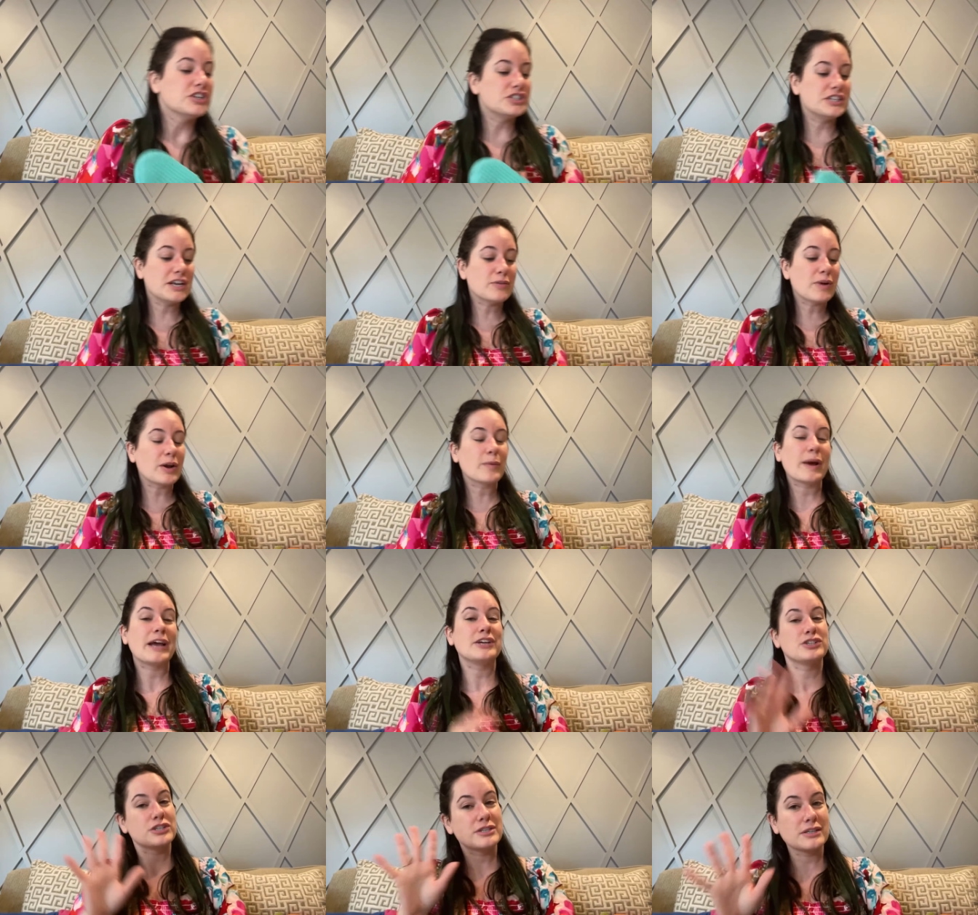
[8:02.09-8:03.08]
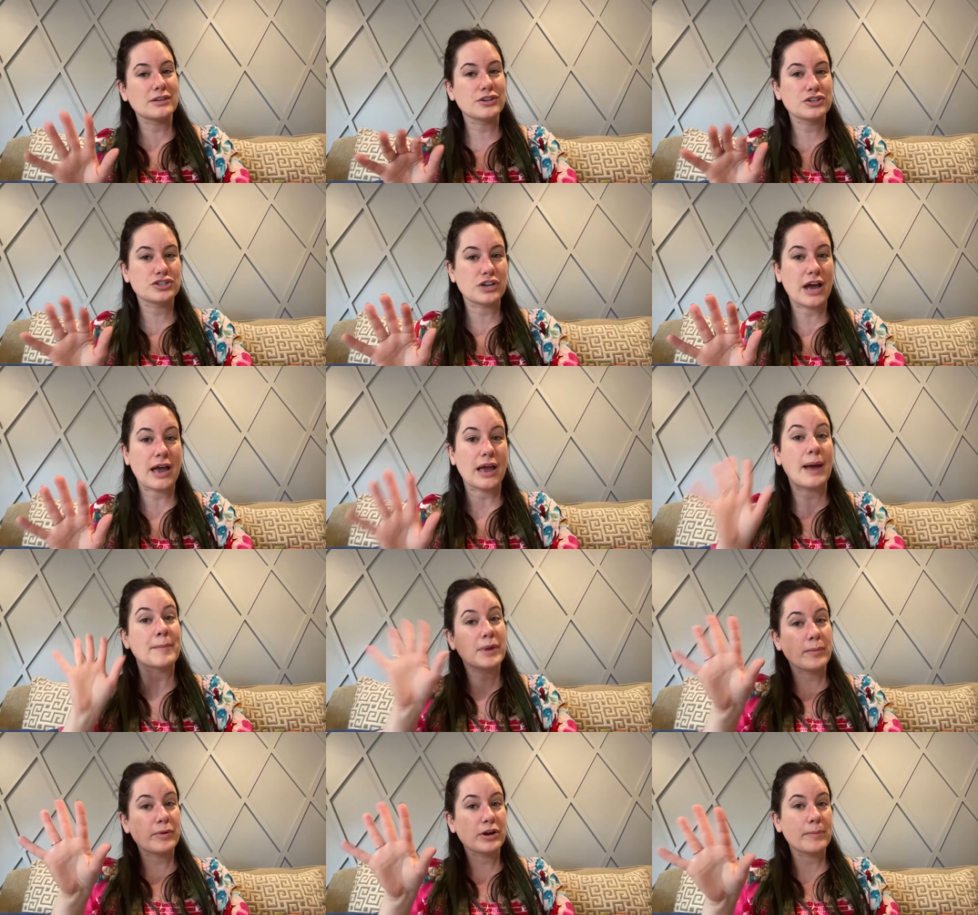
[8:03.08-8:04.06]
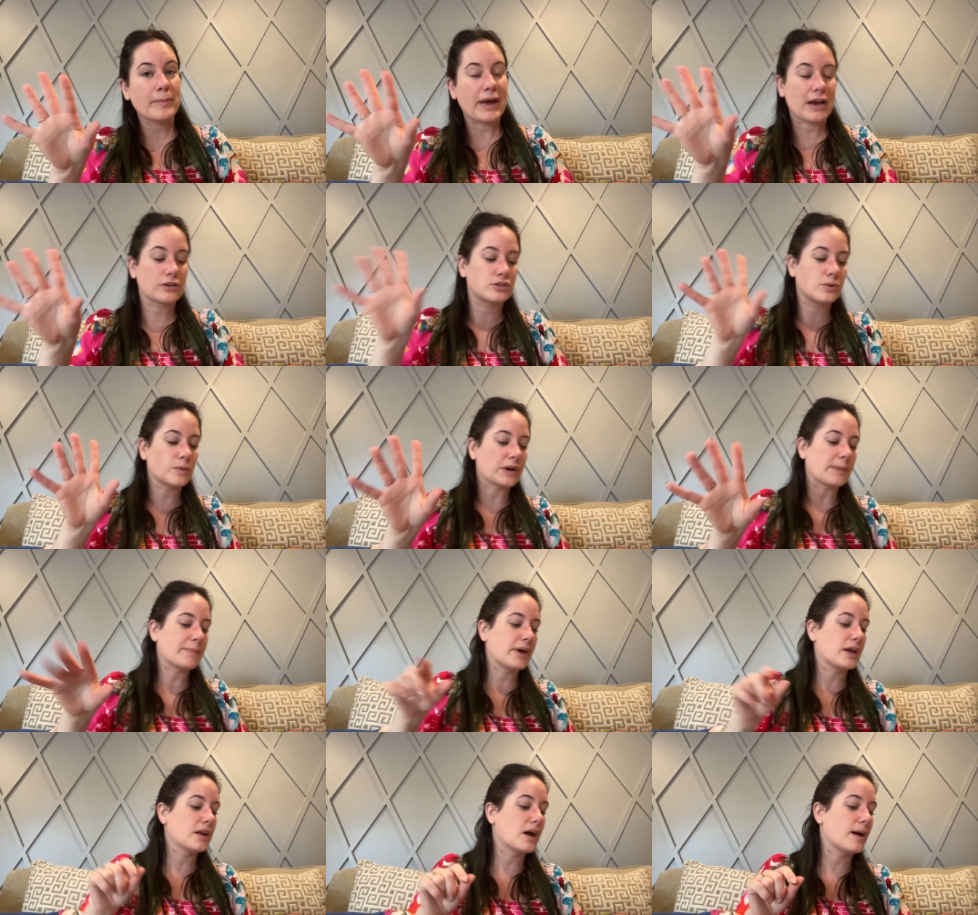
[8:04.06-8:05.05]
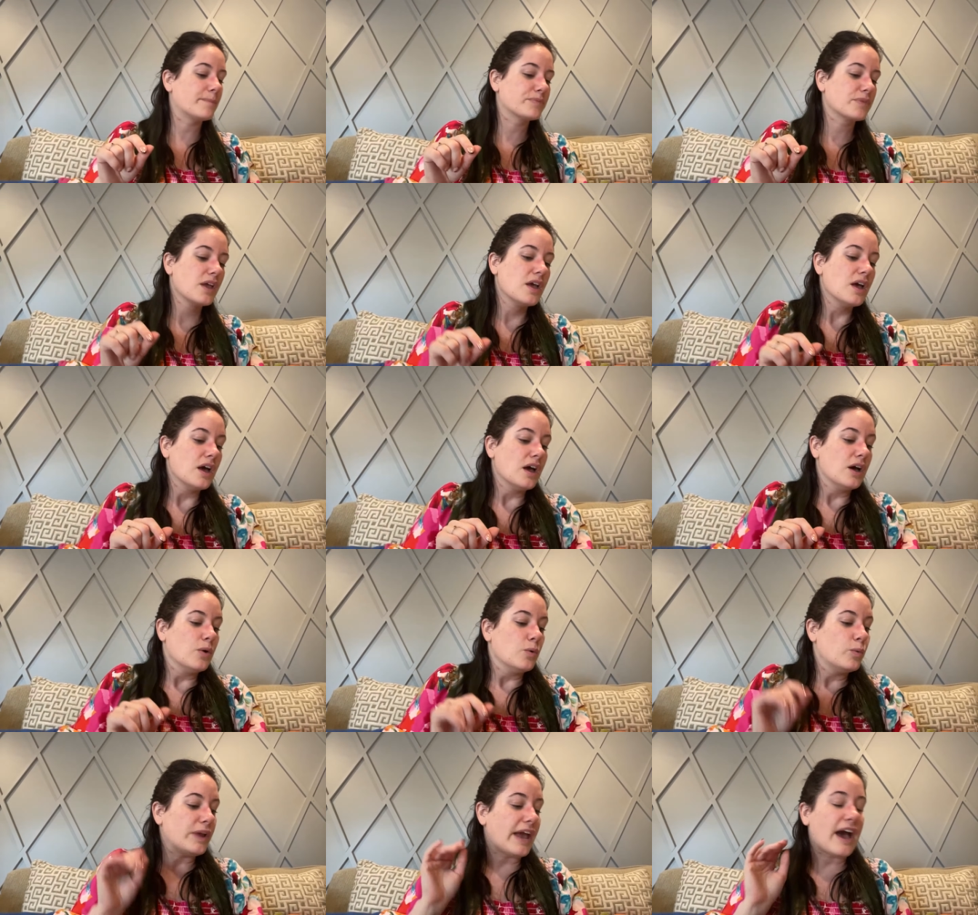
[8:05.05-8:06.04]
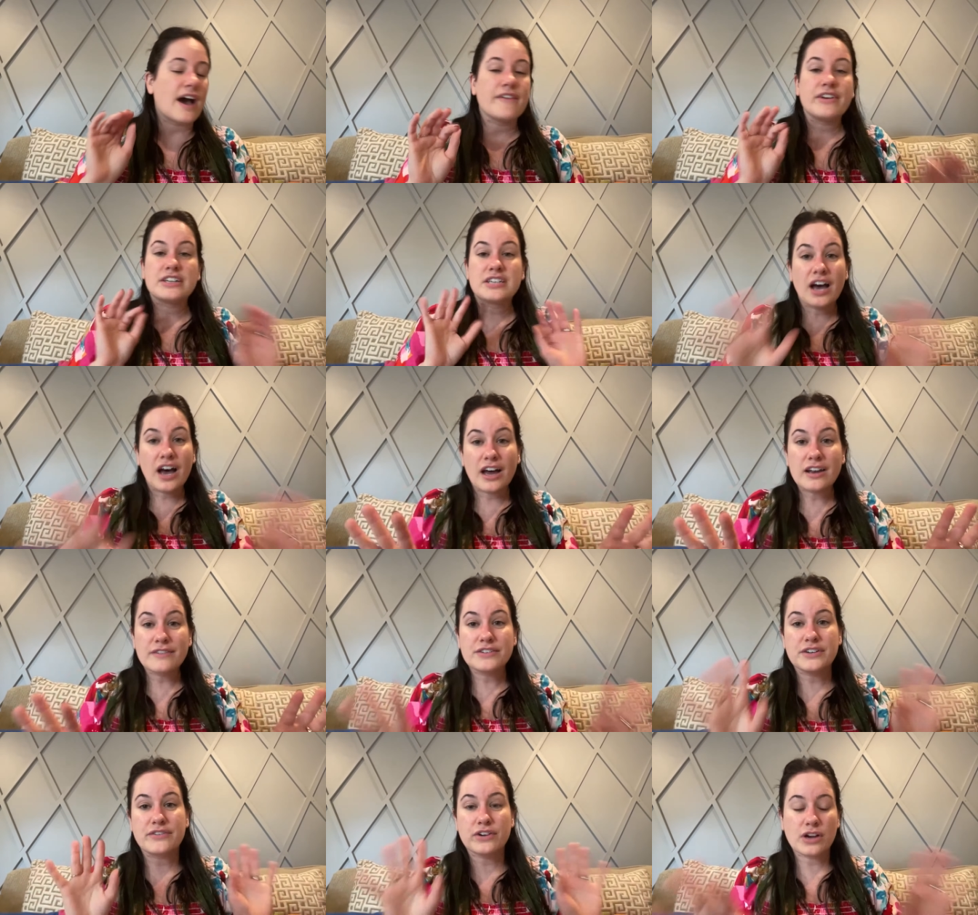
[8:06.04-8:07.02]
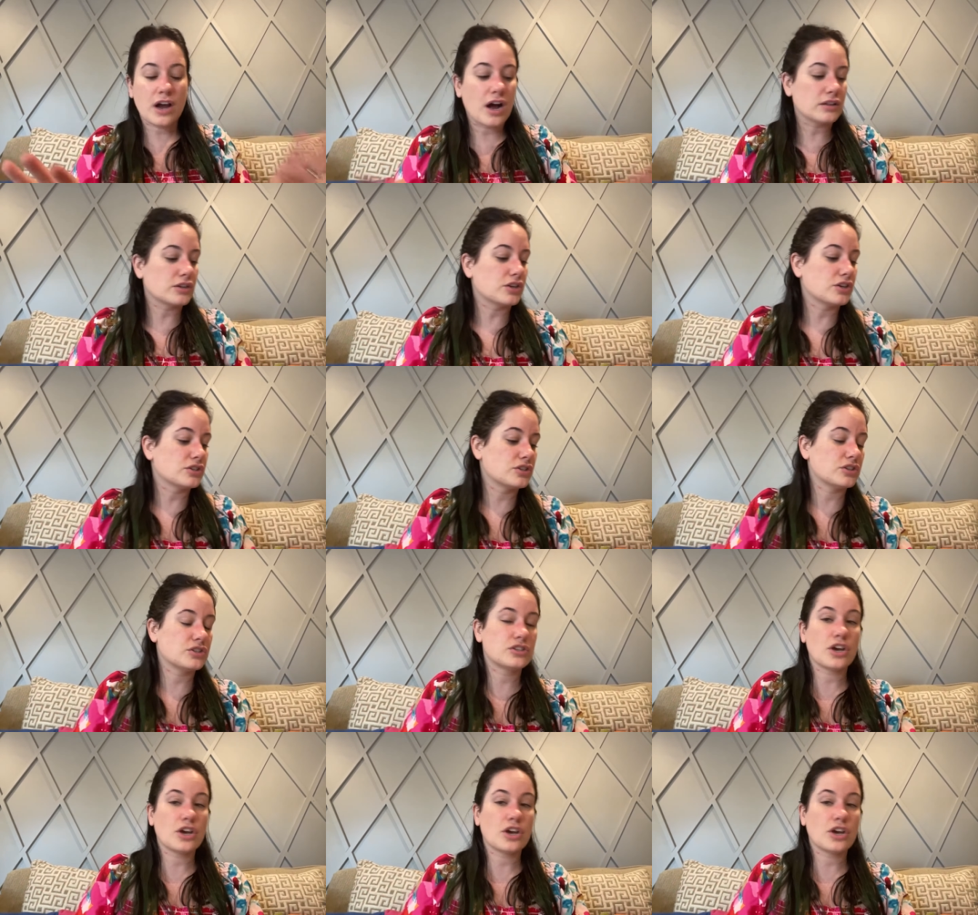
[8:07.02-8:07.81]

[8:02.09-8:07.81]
She did run away. She's a little shy. I'm going to bring her back. Don't worry. But um, we have a ton of different colors.